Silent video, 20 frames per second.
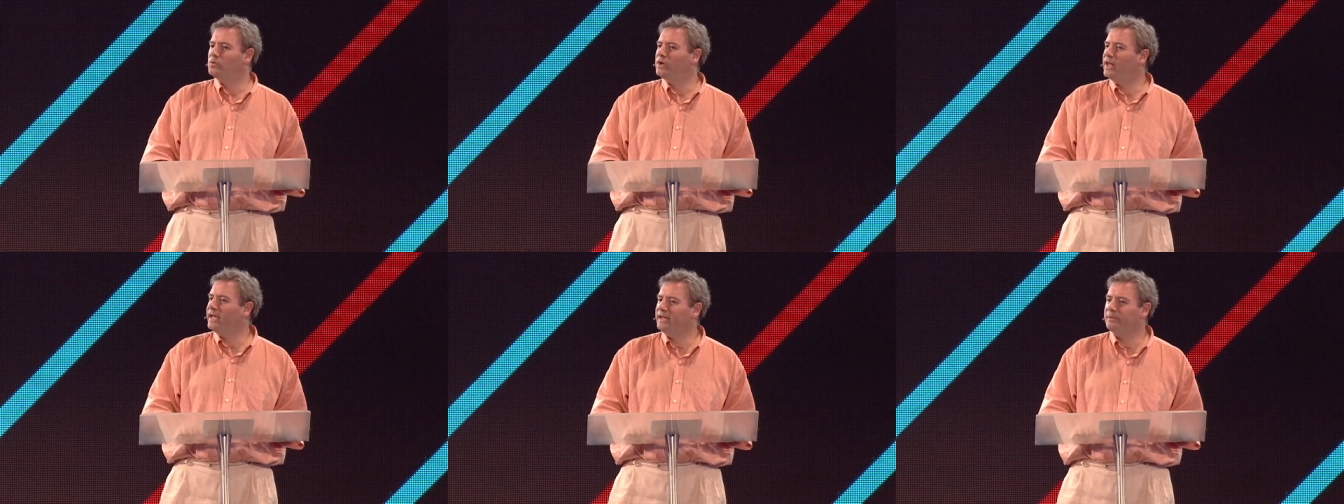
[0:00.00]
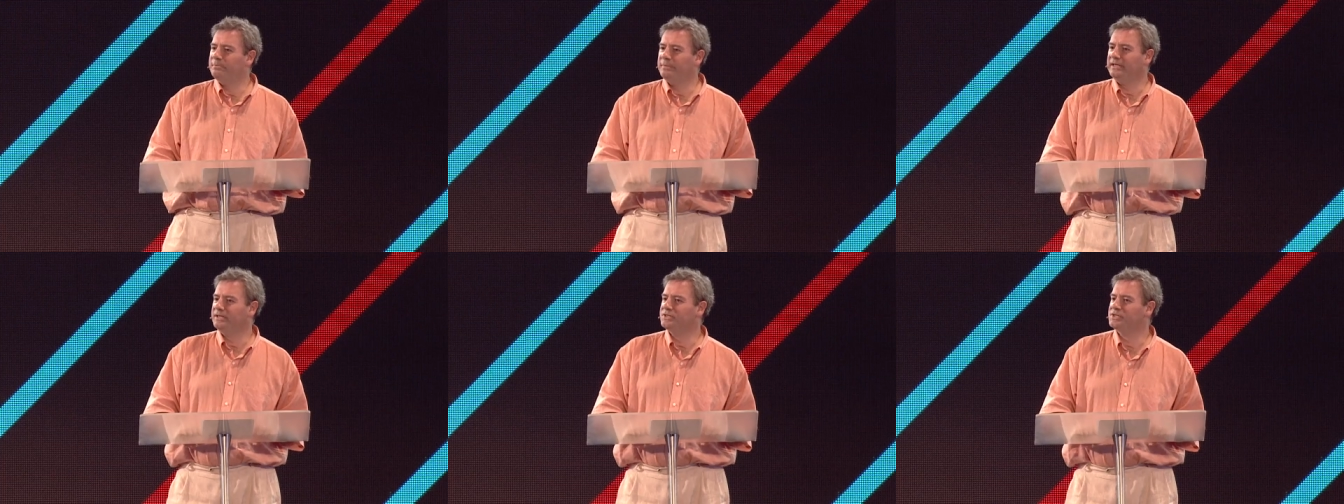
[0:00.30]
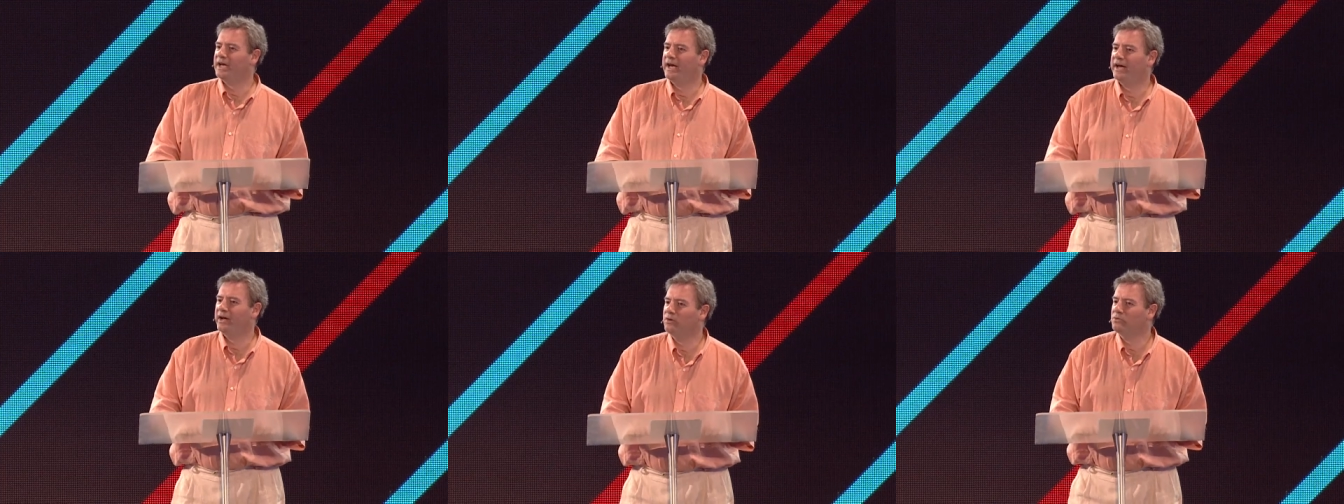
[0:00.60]
lay me
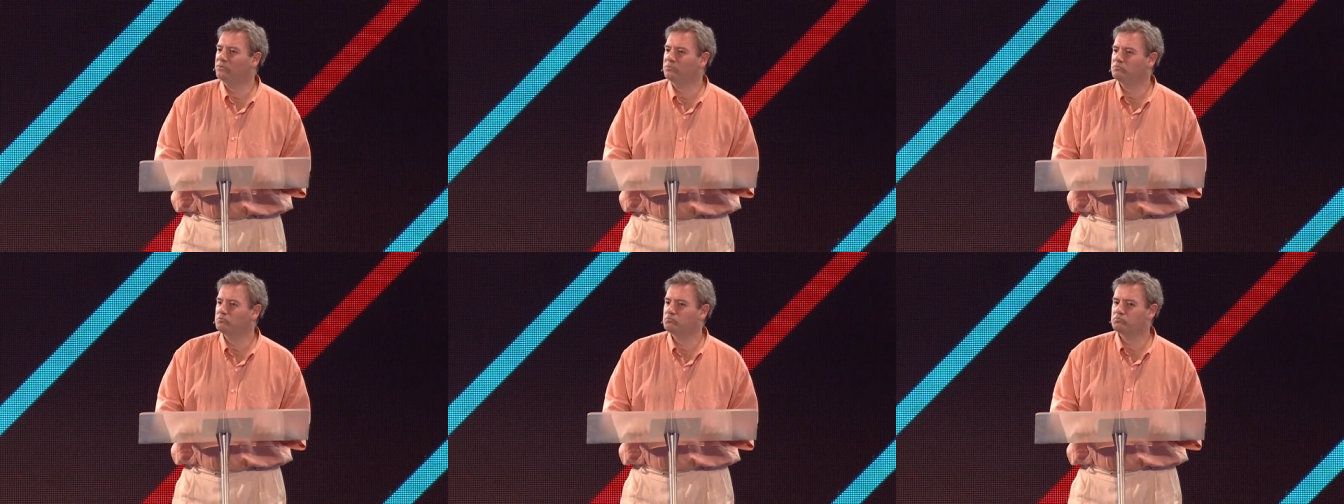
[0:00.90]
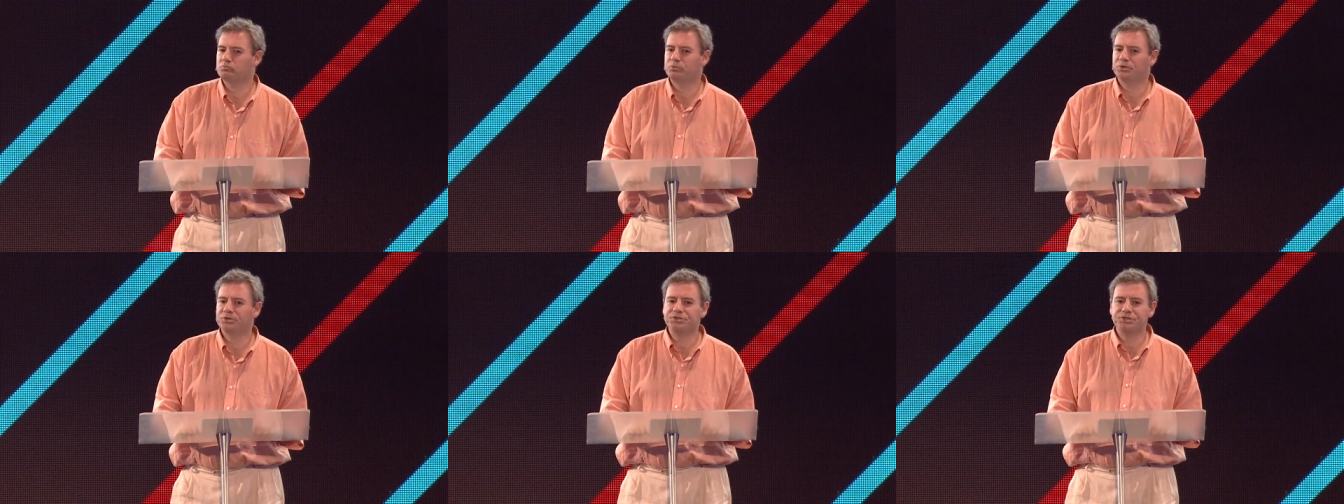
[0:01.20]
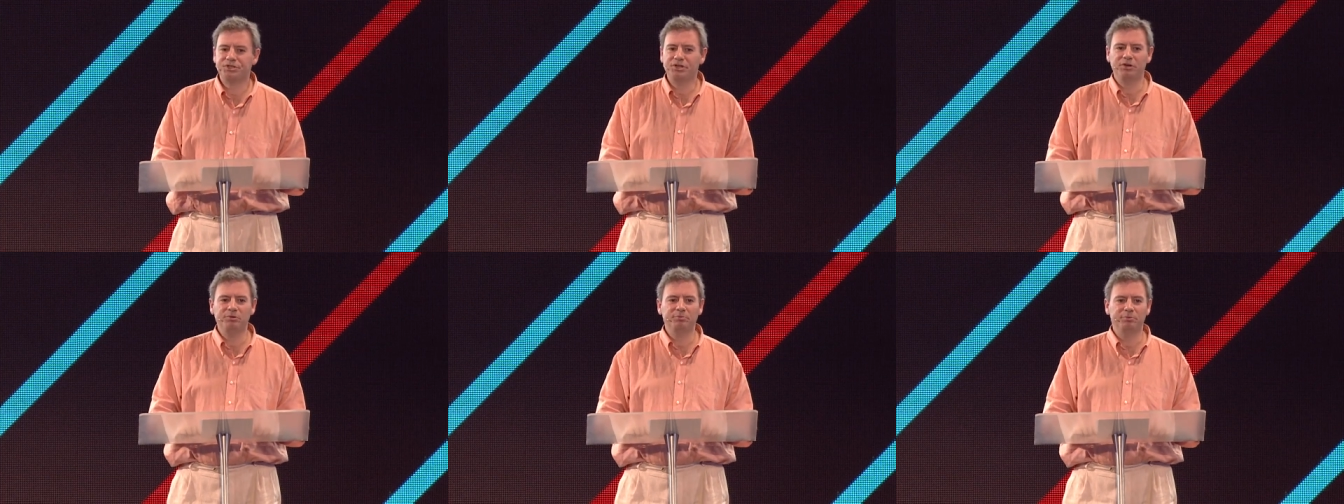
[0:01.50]
down,
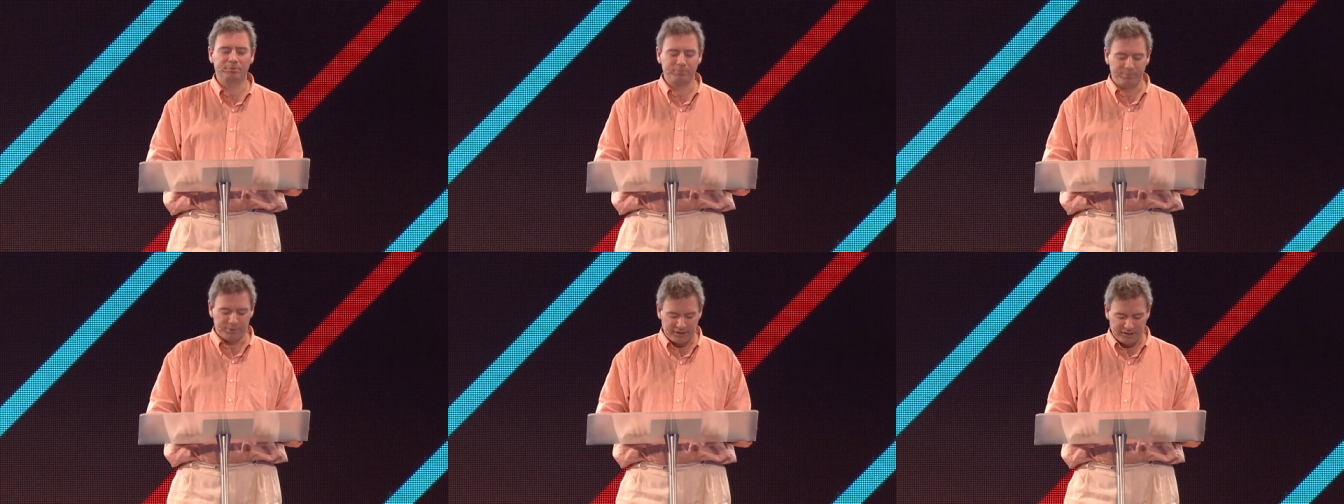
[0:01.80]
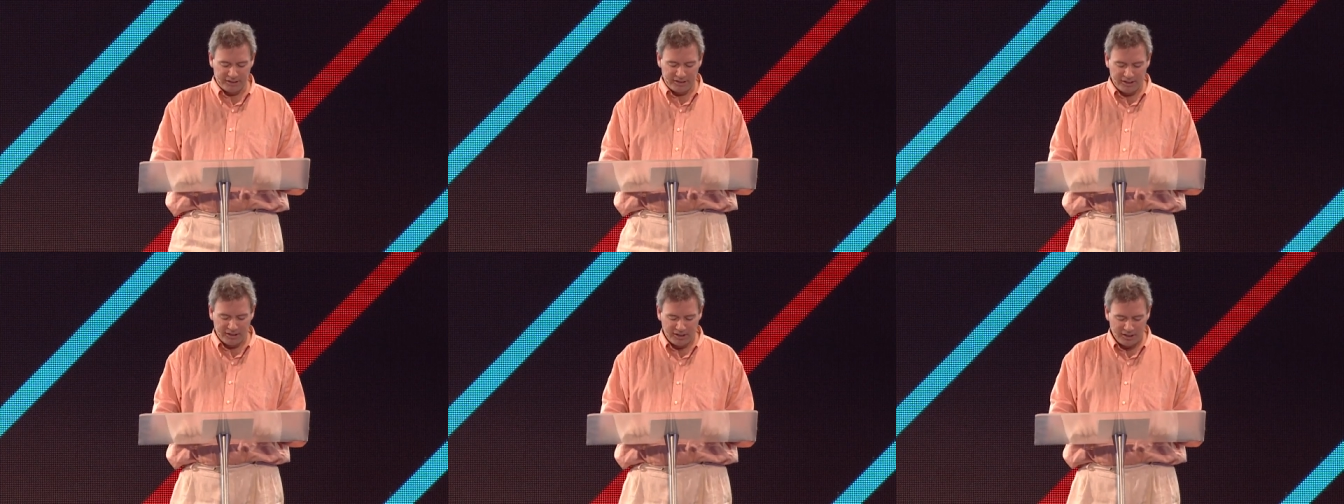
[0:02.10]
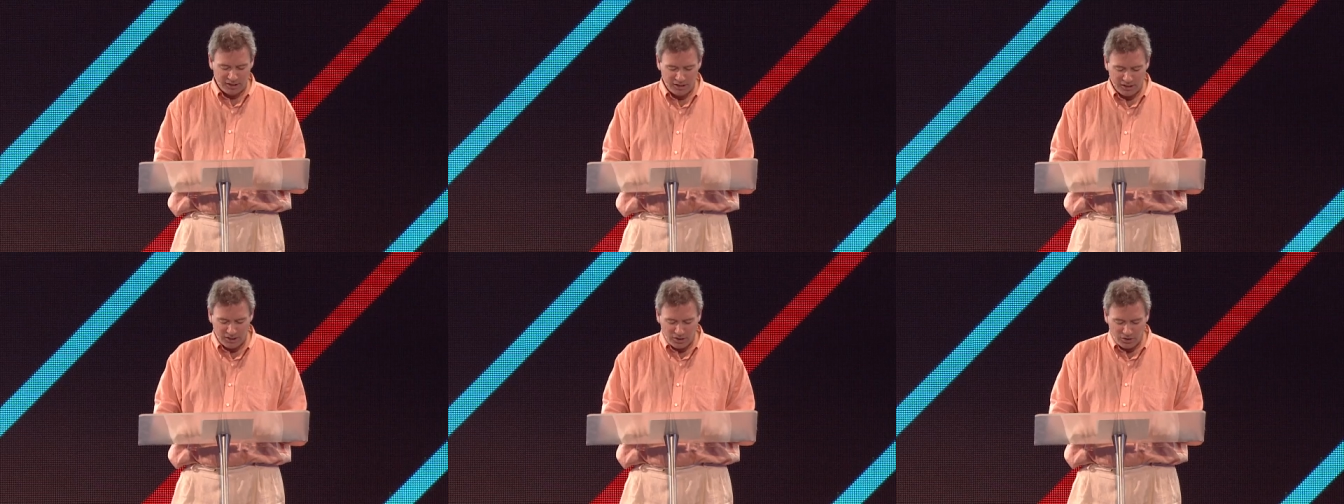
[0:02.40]
presumably
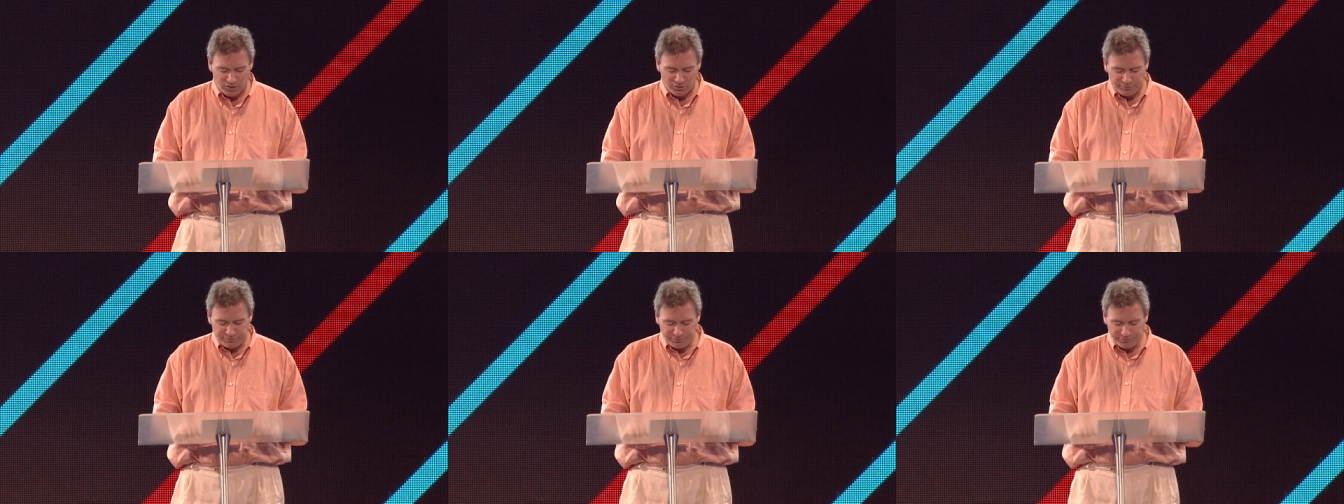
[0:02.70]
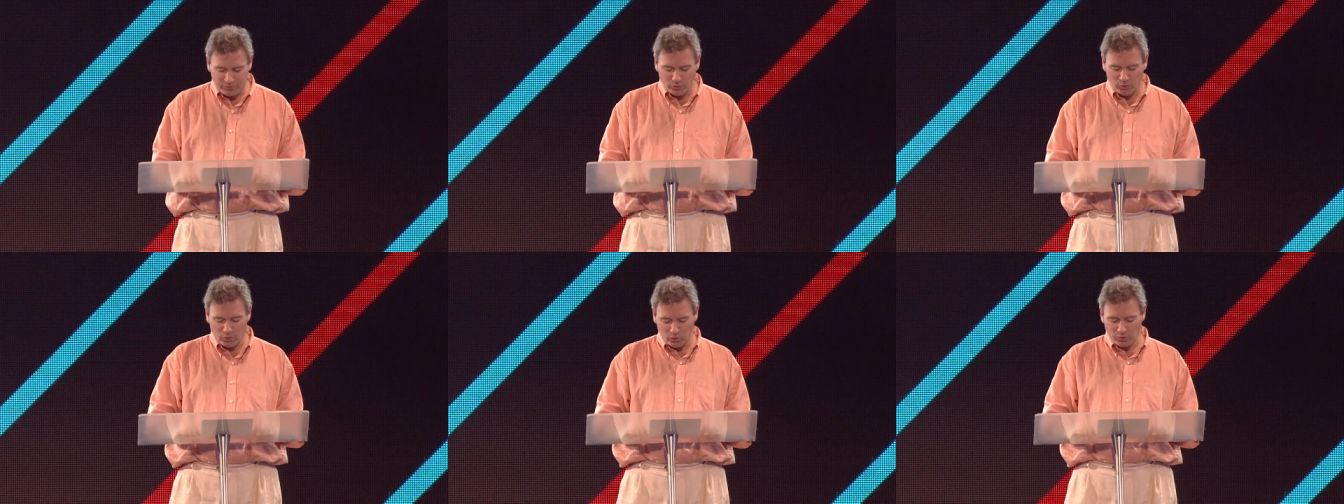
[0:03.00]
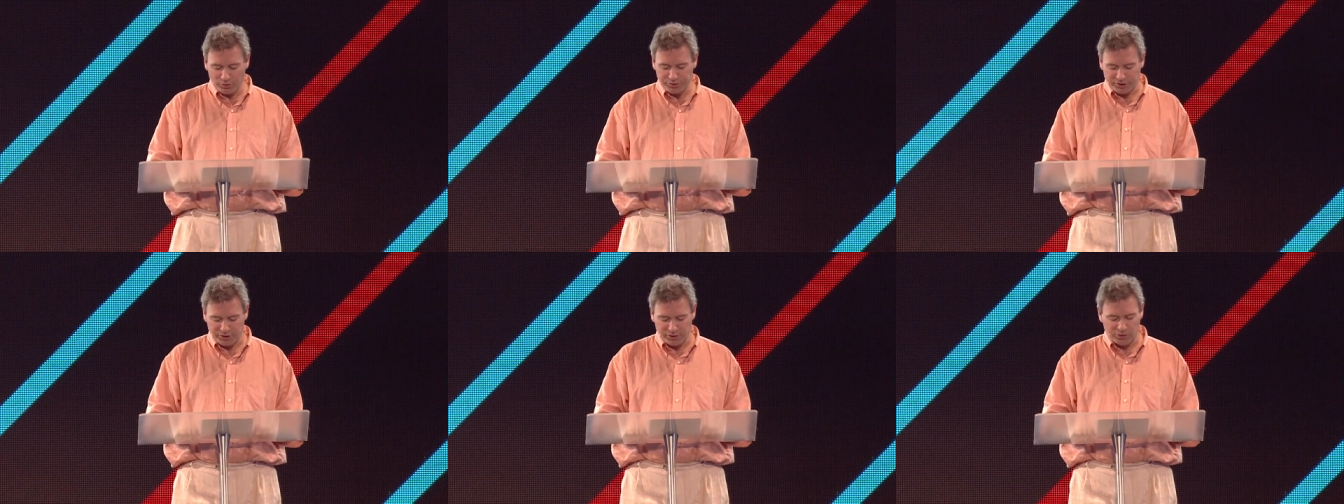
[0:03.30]

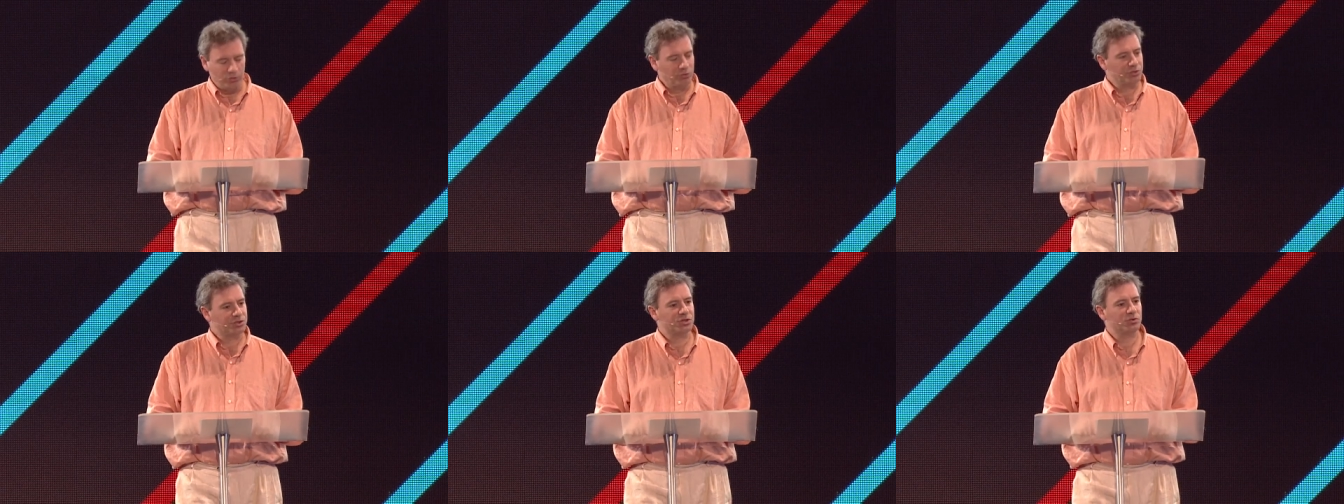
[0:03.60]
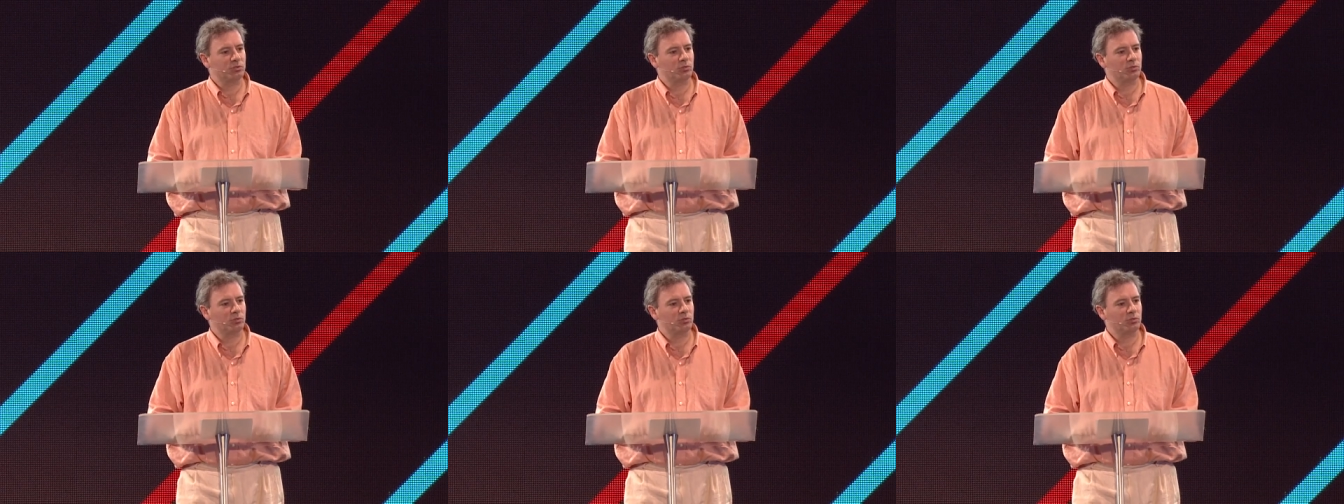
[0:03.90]
for you to